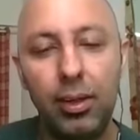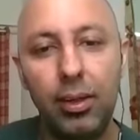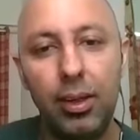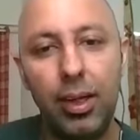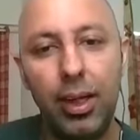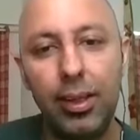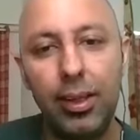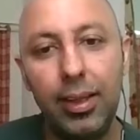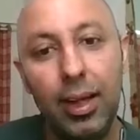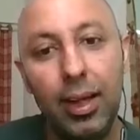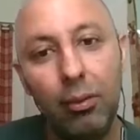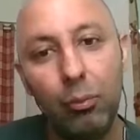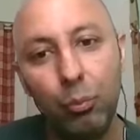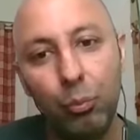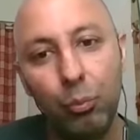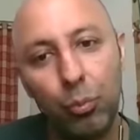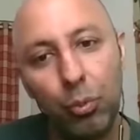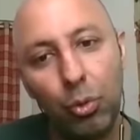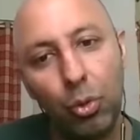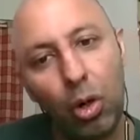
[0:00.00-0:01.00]
And then
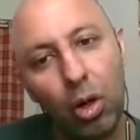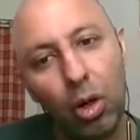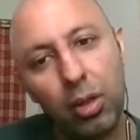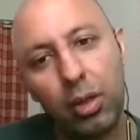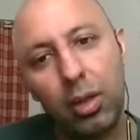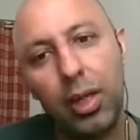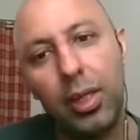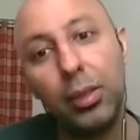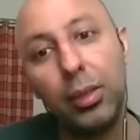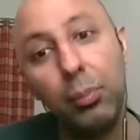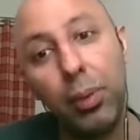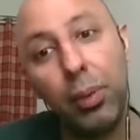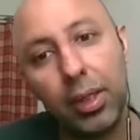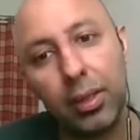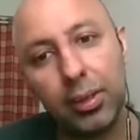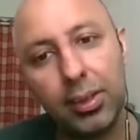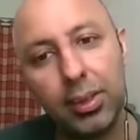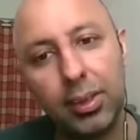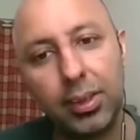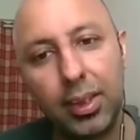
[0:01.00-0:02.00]
a lot of the clients make a
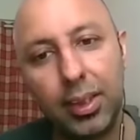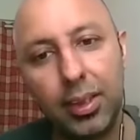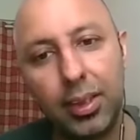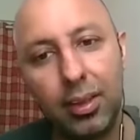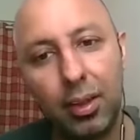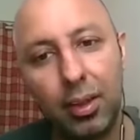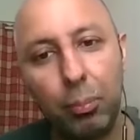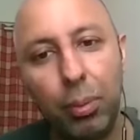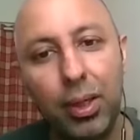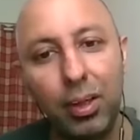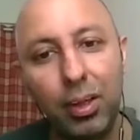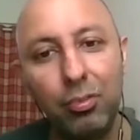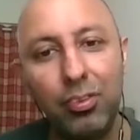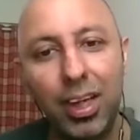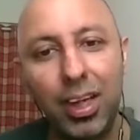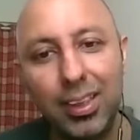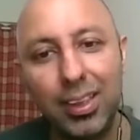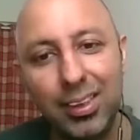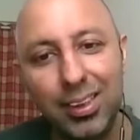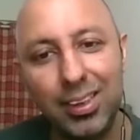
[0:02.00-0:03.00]
6-seconder. But if
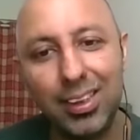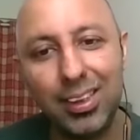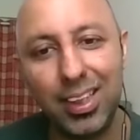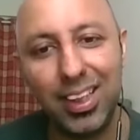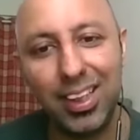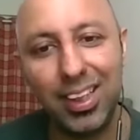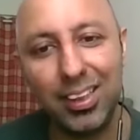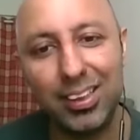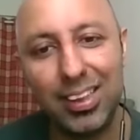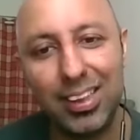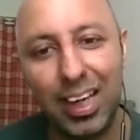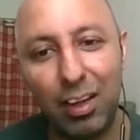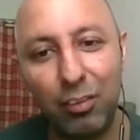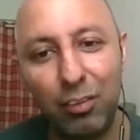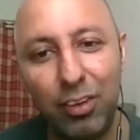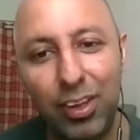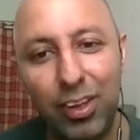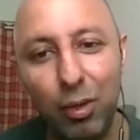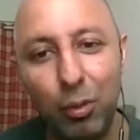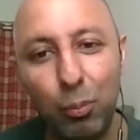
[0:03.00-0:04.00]
that 6-seconder is that
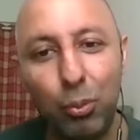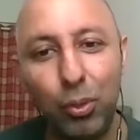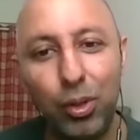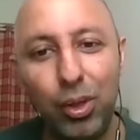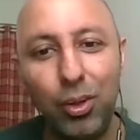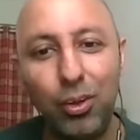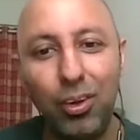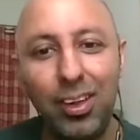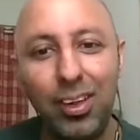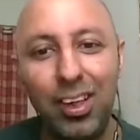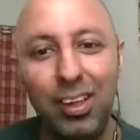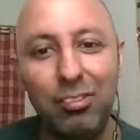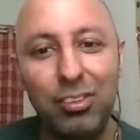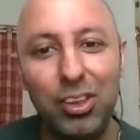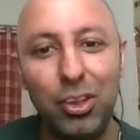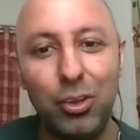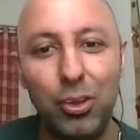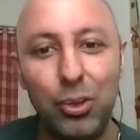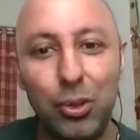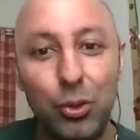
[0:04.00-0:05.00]
effective, put it on
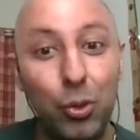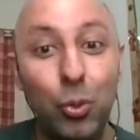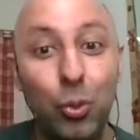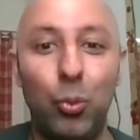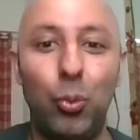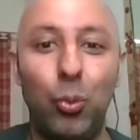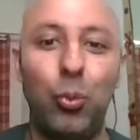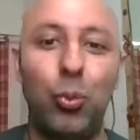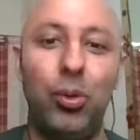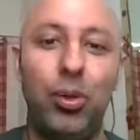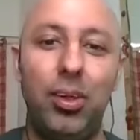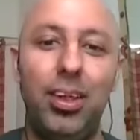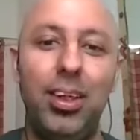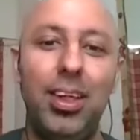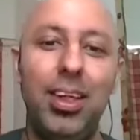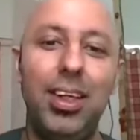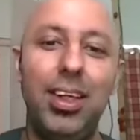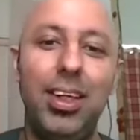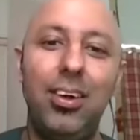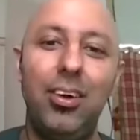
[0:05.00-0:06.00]
television also. No.
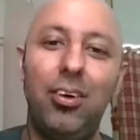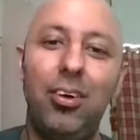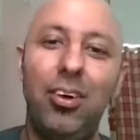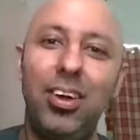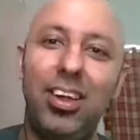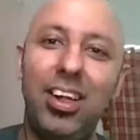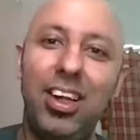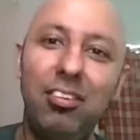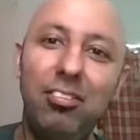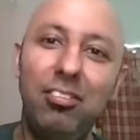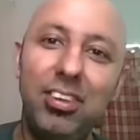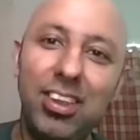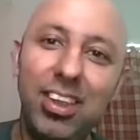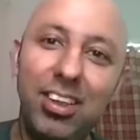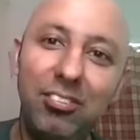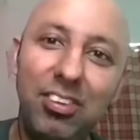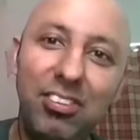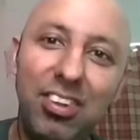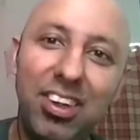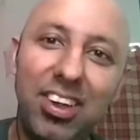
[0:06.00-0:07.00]
On
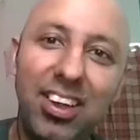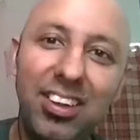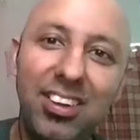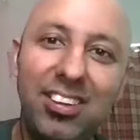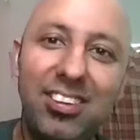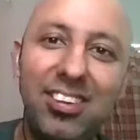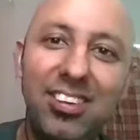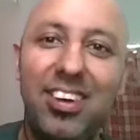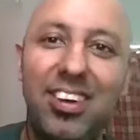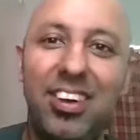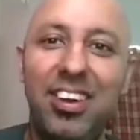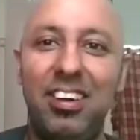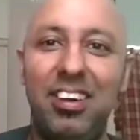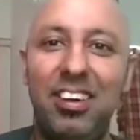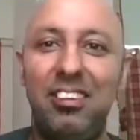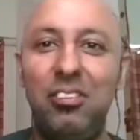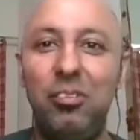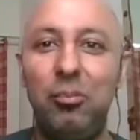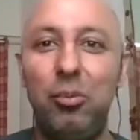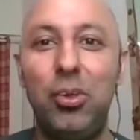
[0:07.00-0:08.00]
television, we will run the 30
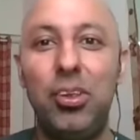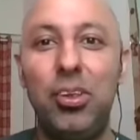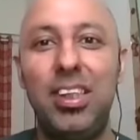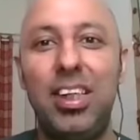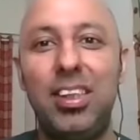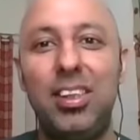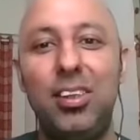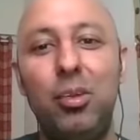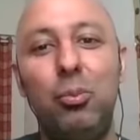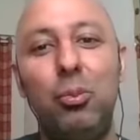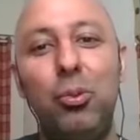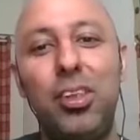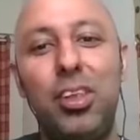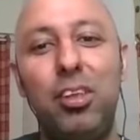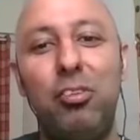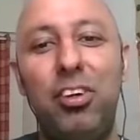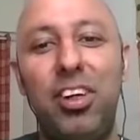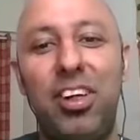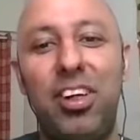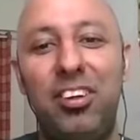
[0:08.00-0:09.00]
because that's the most
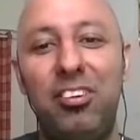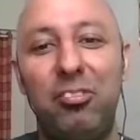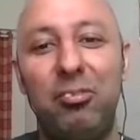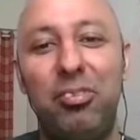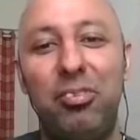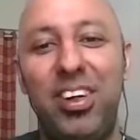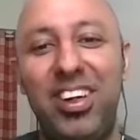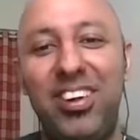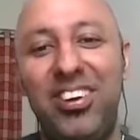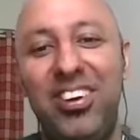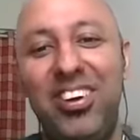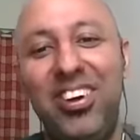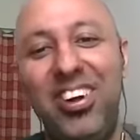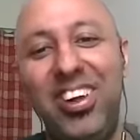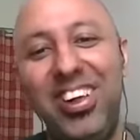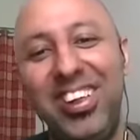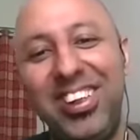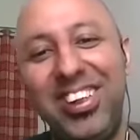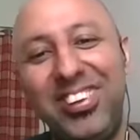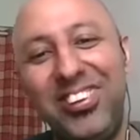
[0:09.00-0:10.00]
effective. But
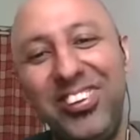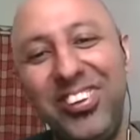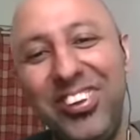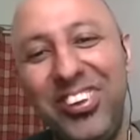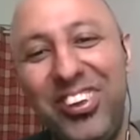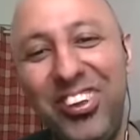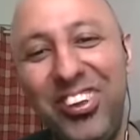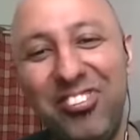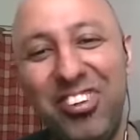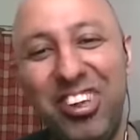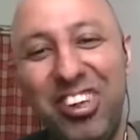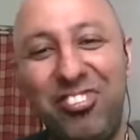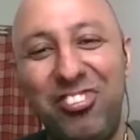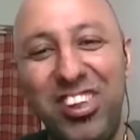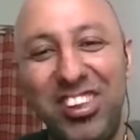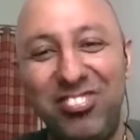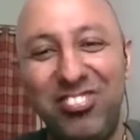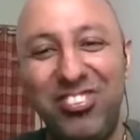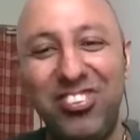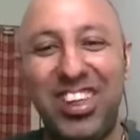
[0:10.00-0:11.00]
on YouTube and
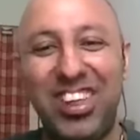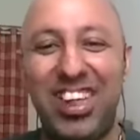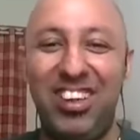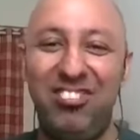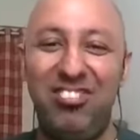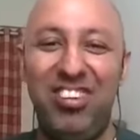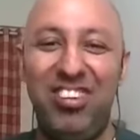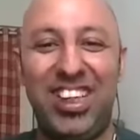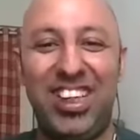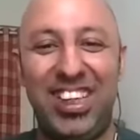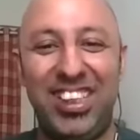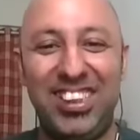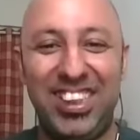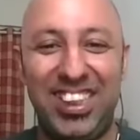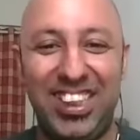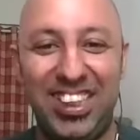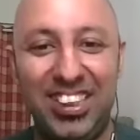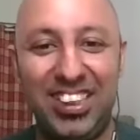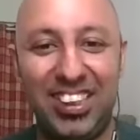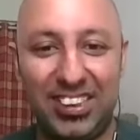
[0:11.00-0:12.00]
Facebook, I will make
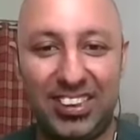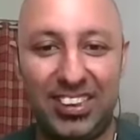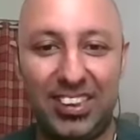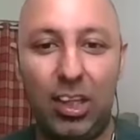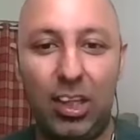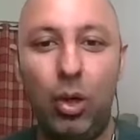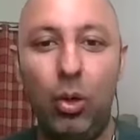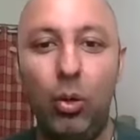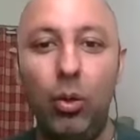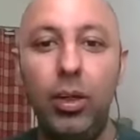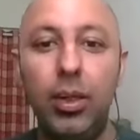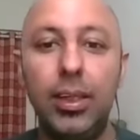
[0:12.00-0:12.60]
10-seconders. Now,